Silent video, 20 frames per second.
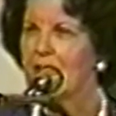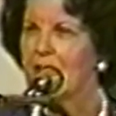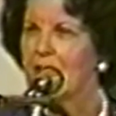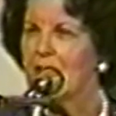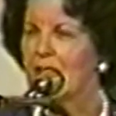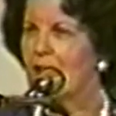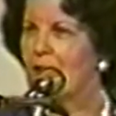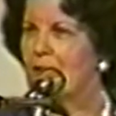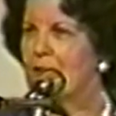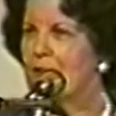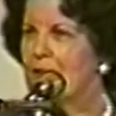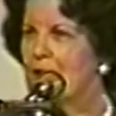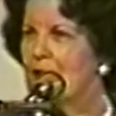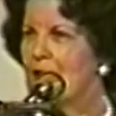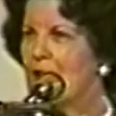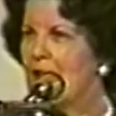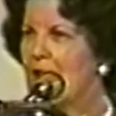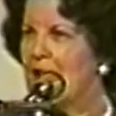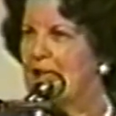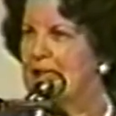of
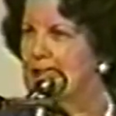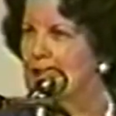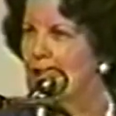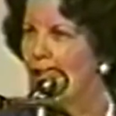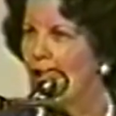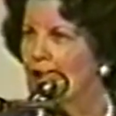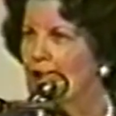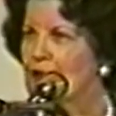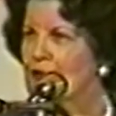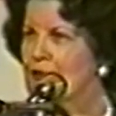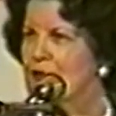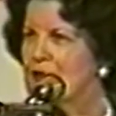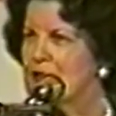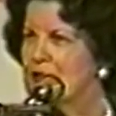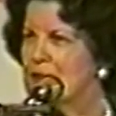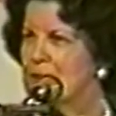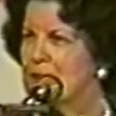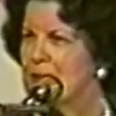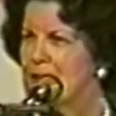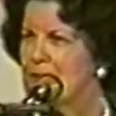idolatry to
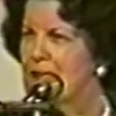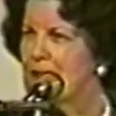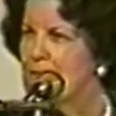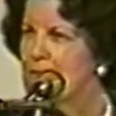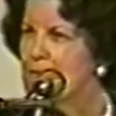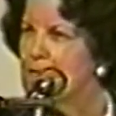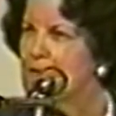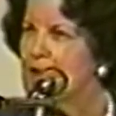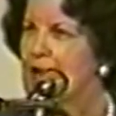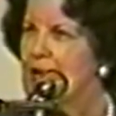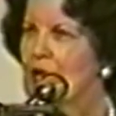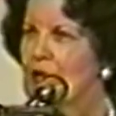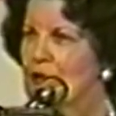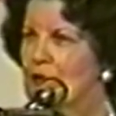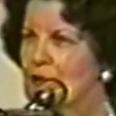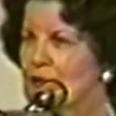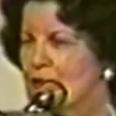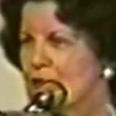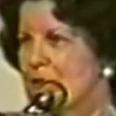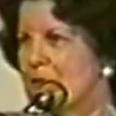be
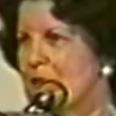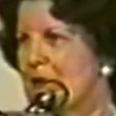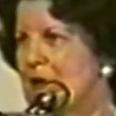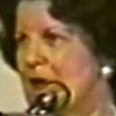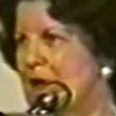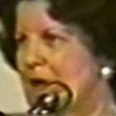revealed to me.